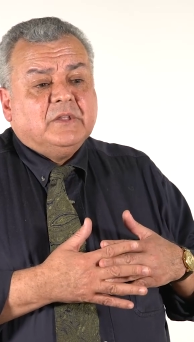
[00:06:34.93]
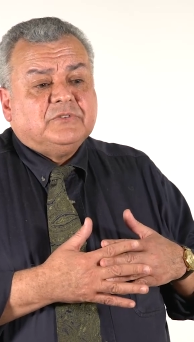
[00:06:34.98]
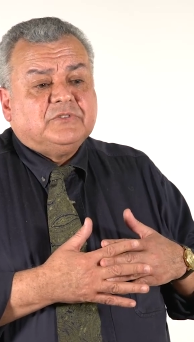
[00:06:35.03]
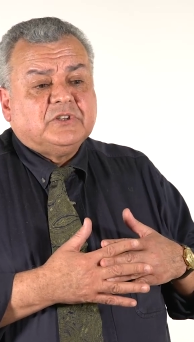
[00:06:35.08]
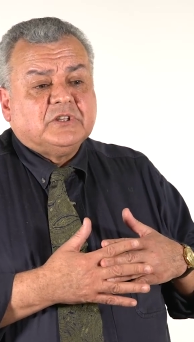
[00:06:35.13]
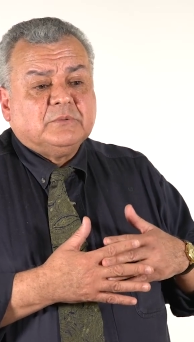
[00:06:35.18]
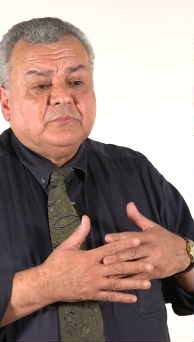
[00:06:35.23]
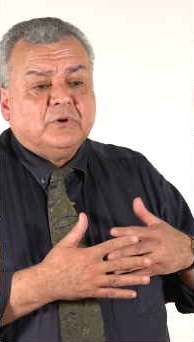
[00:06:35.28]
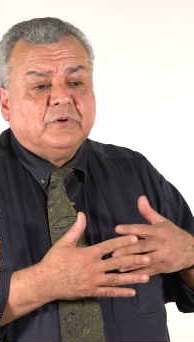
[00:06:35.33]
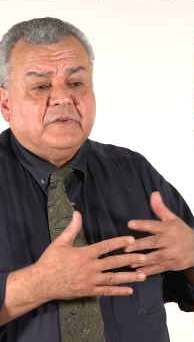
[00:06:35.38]

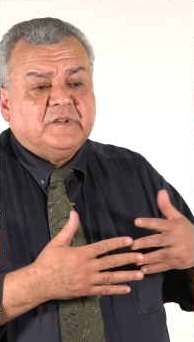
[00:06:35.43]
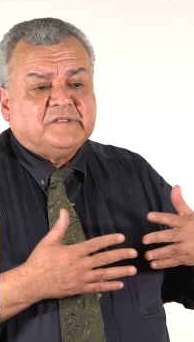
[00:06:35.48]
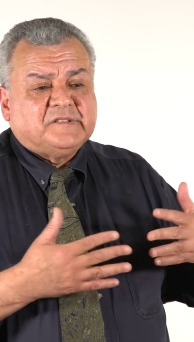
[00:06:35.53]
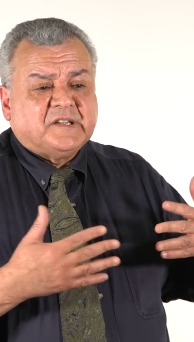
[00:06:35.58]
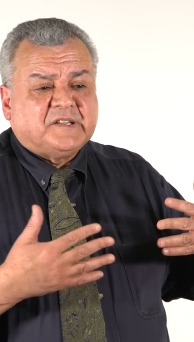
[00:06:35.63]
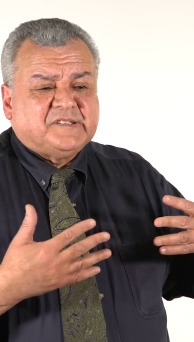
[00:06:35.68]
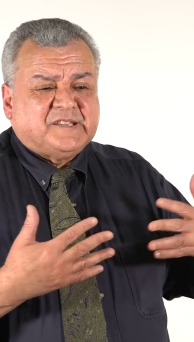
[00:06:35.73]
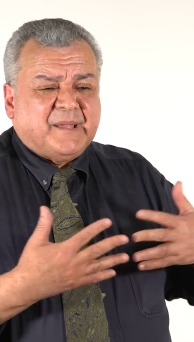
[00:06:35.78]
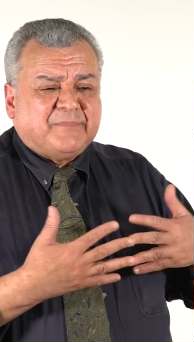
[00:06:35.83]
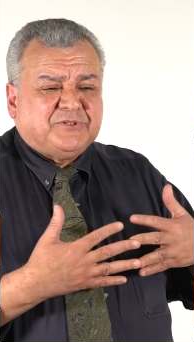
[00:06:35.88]
to the movies,
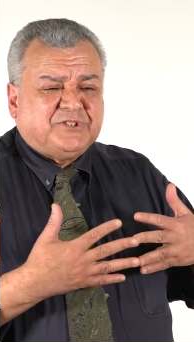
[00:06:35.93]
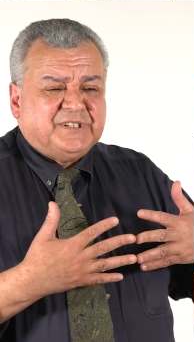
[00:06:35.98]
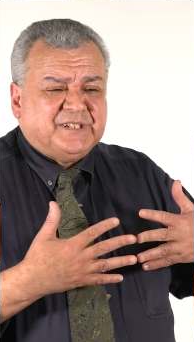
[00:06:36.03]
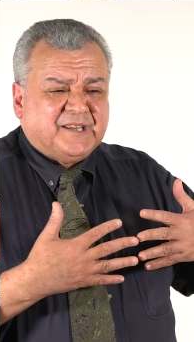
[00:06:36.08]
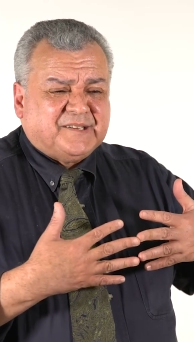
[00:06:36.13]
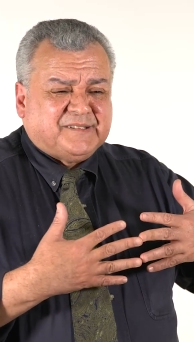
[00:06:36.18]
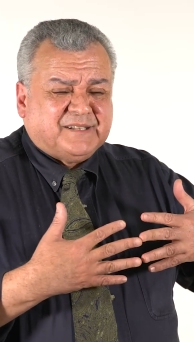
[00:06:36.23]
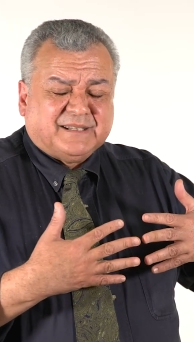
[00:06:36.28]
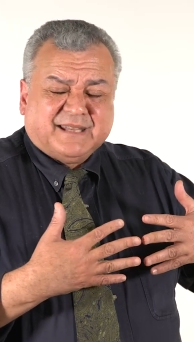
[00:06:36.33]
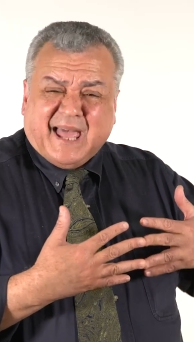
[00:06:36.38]
except she
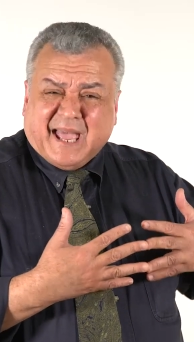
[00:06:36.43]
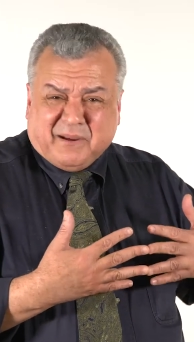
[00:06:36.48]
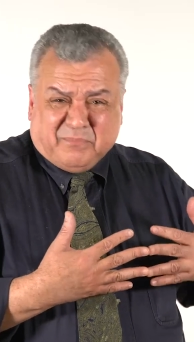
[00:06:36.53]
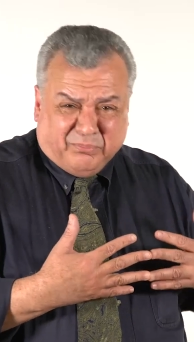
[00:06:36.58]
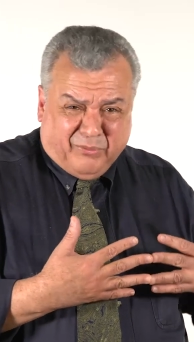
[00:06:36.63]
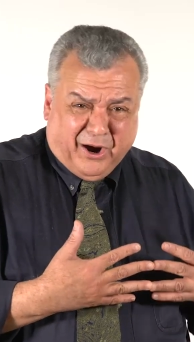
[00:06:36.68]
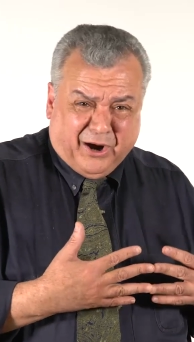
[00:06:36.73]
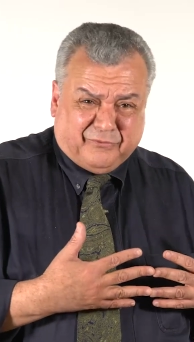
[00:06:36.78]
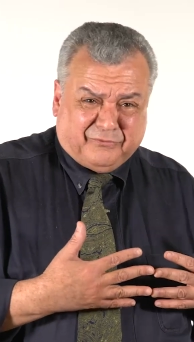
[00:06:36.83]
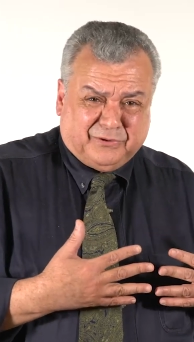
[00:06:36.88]
doesn't like
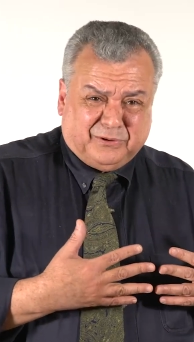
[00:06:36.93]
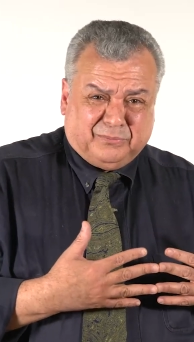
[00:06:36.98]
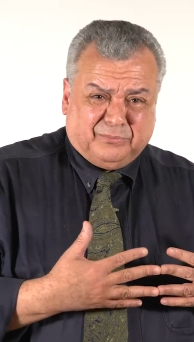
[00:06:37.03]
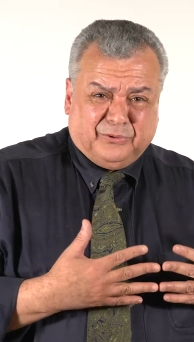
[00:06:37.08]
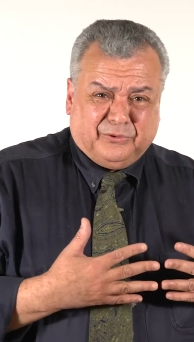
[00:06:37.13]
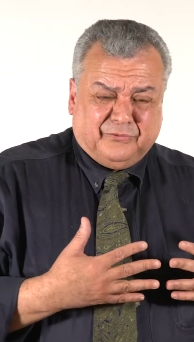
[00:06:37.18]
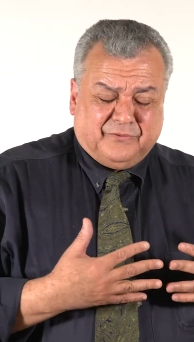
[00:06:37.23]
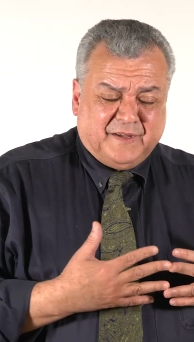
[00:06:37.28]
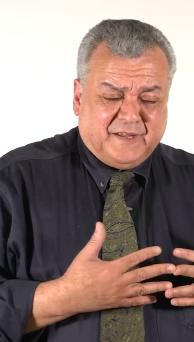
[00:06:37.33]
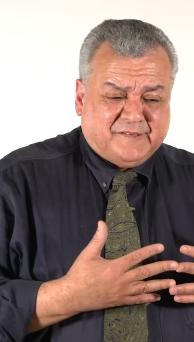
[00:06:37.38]
Marvel
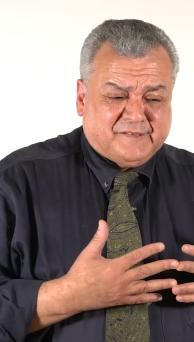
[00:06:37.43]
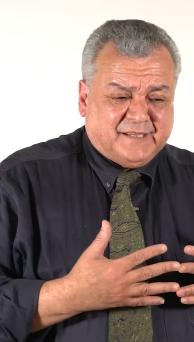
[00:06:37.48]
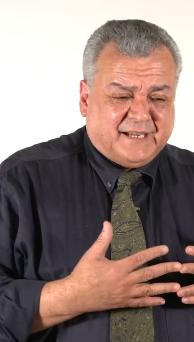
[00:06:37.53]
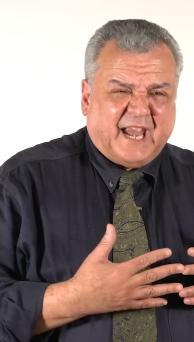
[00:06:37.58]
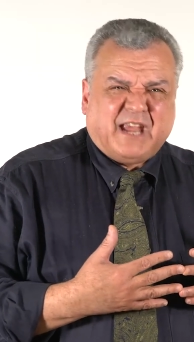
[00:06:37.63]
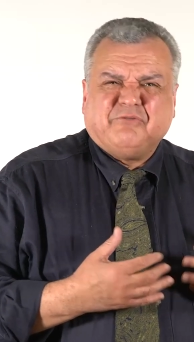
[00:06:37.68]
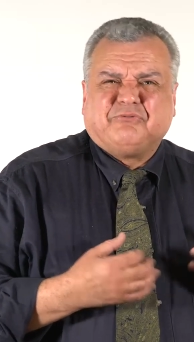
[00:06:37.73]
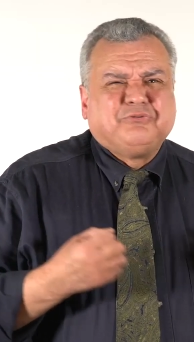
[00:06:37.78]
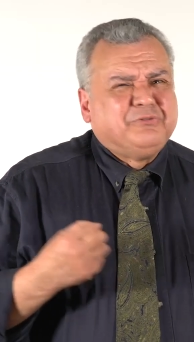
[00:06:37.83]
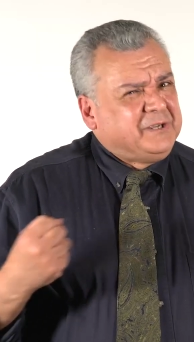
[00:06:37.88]
movies,
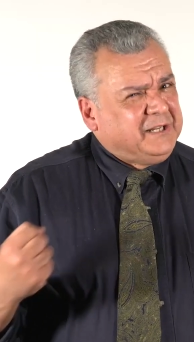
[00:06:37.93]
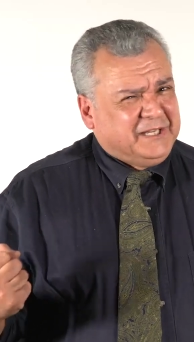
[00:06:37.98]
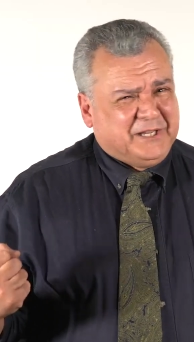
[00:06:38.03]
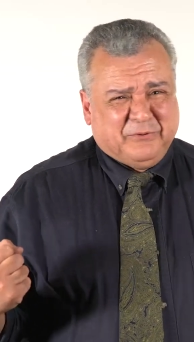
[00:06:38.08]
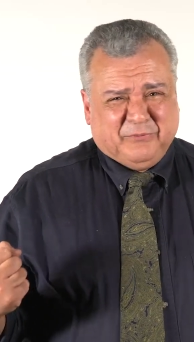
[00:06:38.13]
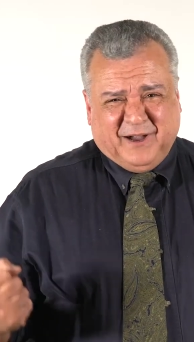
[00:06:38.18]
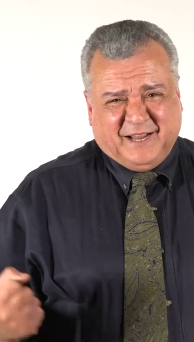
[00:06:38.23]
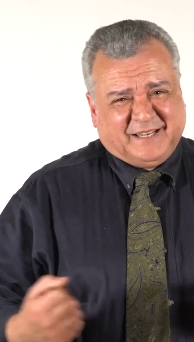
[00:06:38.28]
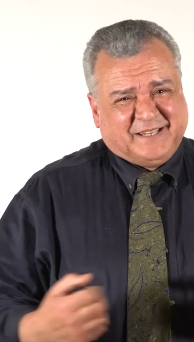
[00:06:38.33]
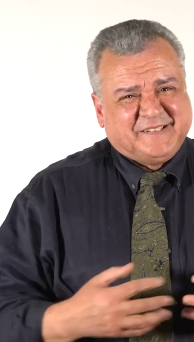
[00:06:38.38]
and I
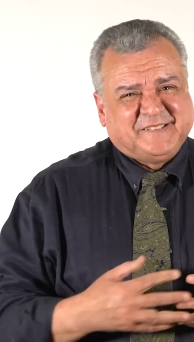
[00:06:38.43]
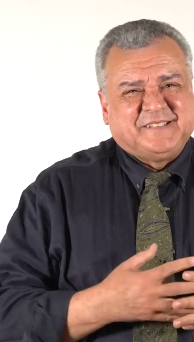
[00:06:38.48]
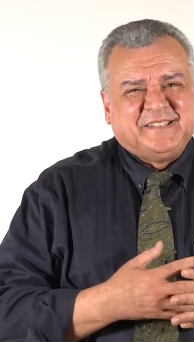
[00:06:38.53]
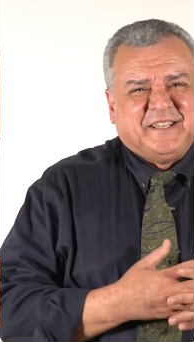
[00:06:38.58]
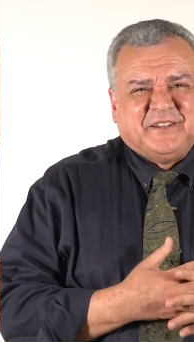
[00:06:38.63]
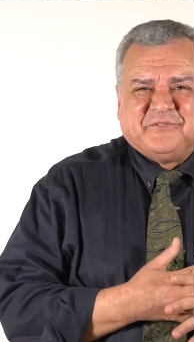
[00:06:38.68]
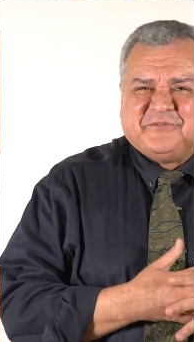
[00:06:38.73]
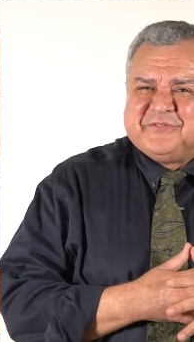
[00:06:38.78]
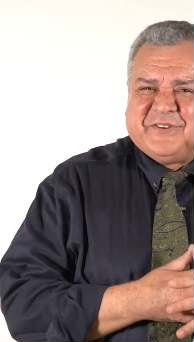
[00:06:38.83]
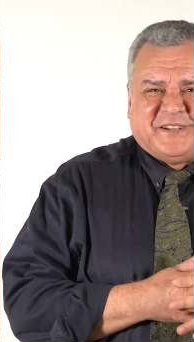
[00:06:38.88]
really want to
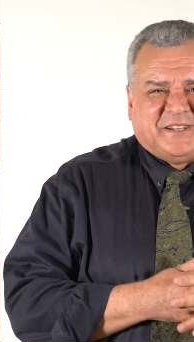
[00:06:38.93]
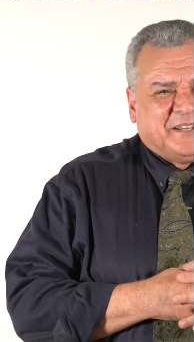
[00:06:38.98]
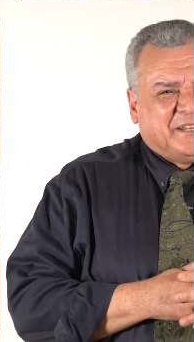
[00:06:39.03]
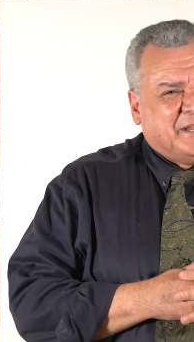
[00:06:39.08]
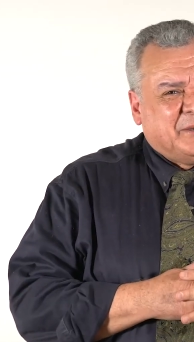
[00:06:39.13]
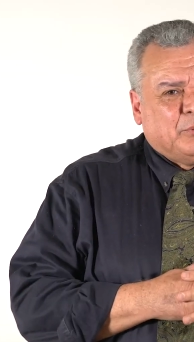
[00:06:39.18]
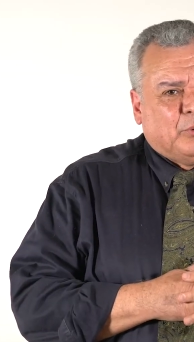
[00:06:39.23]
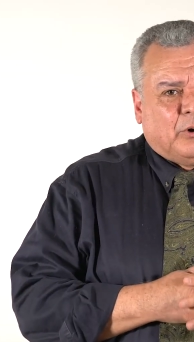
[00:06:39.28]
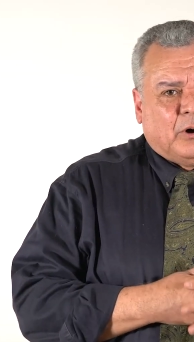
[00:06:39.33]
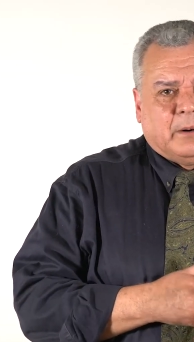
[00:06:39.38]
see
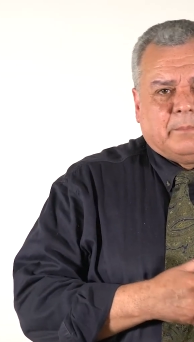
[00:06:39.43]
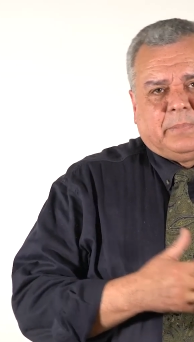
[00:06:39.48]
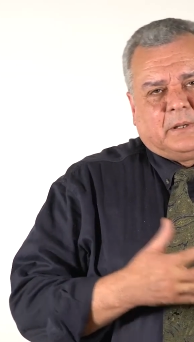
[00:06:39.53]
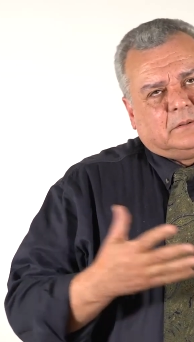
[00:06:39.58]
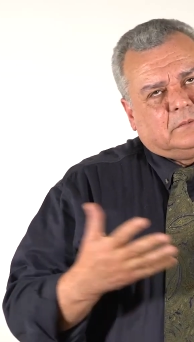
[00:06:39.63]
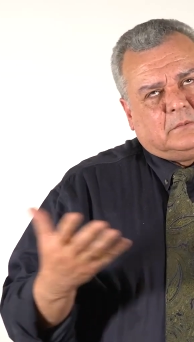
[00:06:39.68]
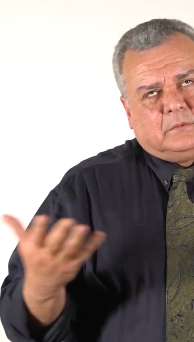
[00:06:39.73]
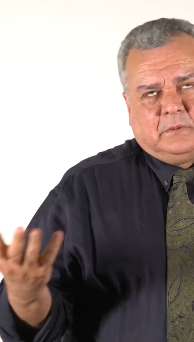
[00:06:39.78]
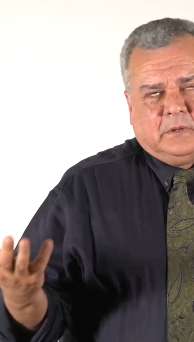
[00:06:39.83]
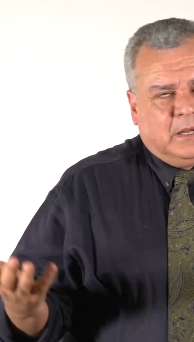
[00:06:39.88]
Infinity War,
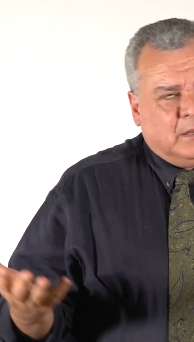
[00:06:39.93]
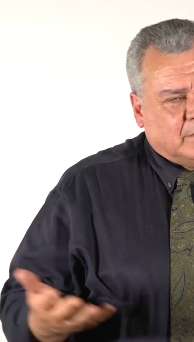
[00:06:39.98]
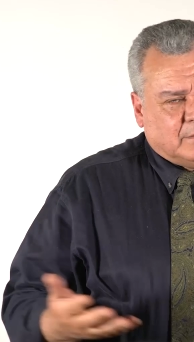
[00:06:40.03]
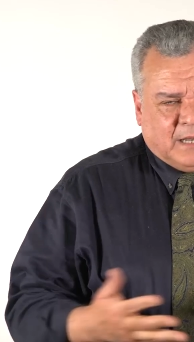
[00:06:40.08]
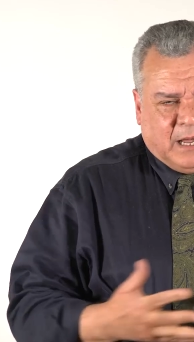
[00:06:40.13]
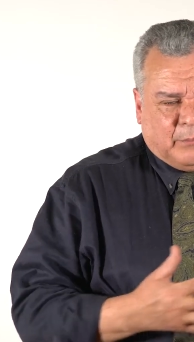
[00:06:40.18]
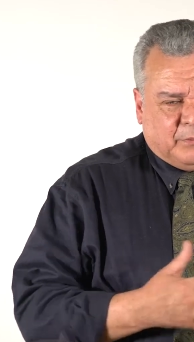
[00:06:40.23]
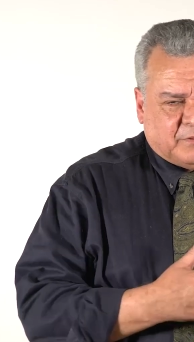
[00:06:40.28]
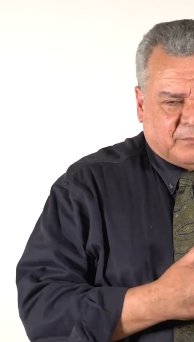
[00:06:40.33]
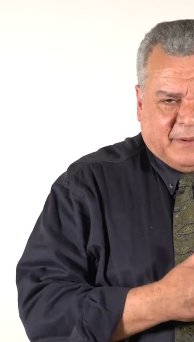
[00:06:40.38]
but
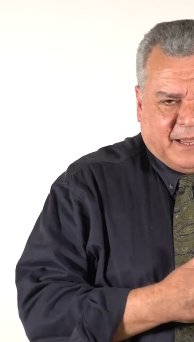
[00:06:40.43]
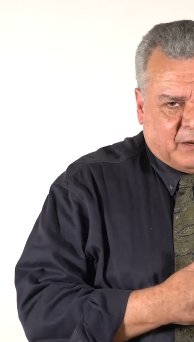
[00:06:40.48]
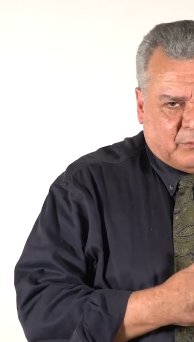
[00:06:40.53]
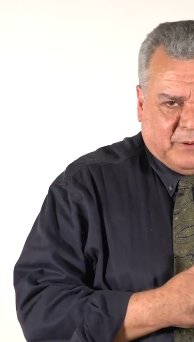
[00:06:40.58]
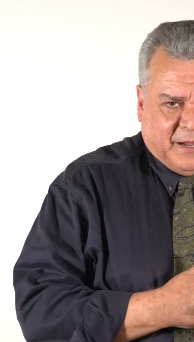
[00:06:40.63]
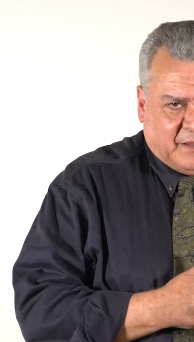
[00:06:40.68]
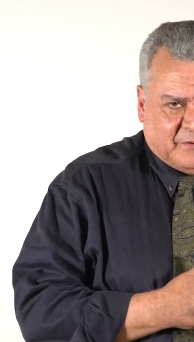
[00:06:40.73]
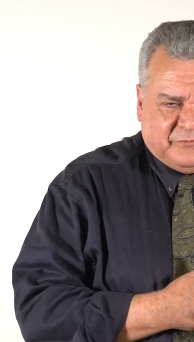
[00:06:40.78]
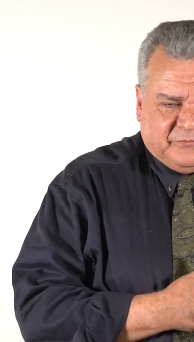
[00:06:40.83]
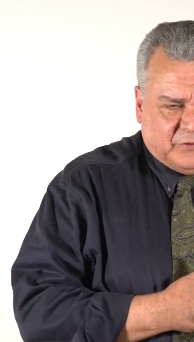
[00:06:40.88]
not with my
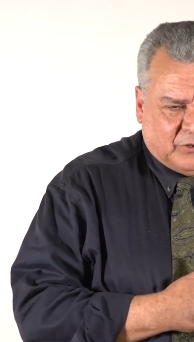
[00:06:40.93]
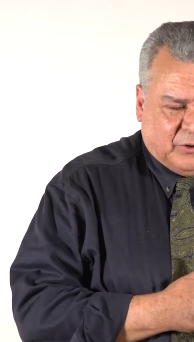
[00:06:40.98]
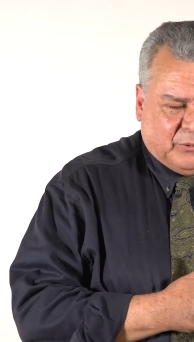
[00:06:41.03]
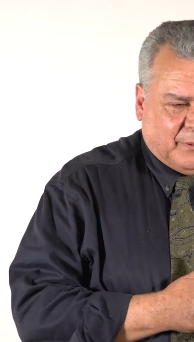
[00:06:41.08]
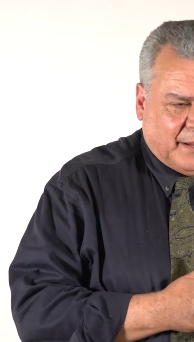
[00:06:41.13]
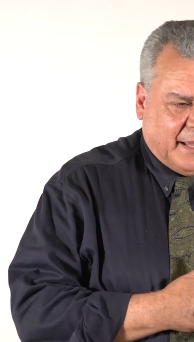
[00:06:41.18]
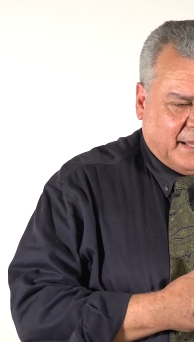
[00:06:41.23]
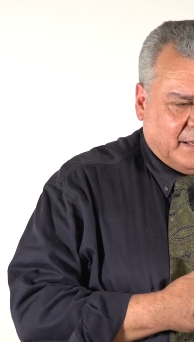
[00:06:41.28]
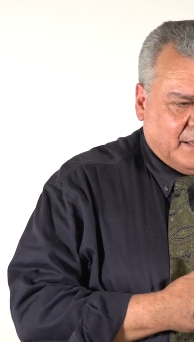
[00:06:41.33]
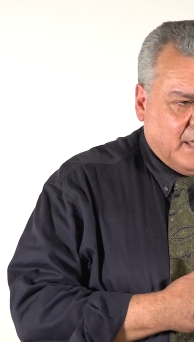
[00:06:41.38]
wife, no
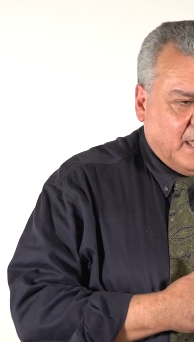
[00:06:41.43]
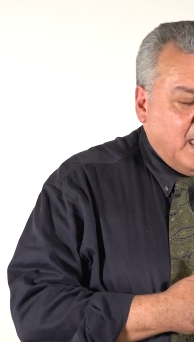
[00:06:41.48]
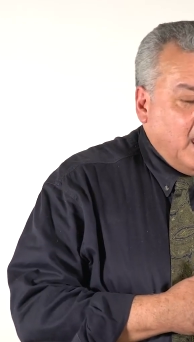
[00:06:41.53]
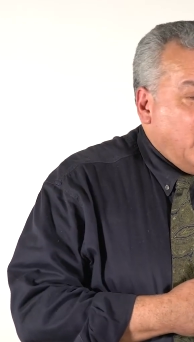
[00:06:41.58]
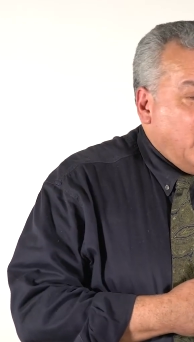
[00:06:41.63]
way.